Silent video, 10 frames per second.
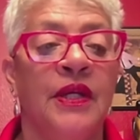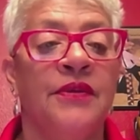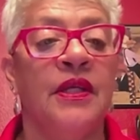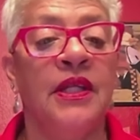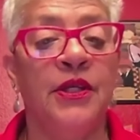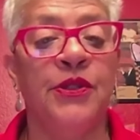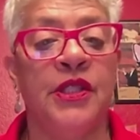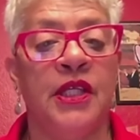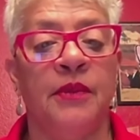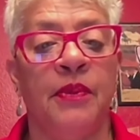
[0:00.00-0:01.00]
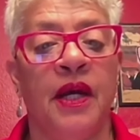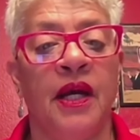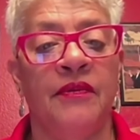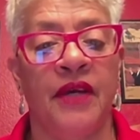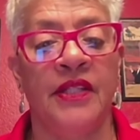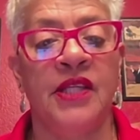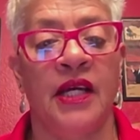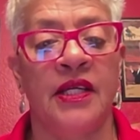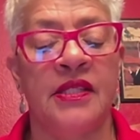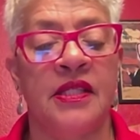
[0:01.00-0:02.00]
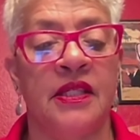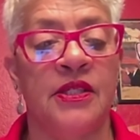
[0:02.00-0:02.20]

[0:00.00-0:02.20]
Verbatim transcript: the leadership of HISD in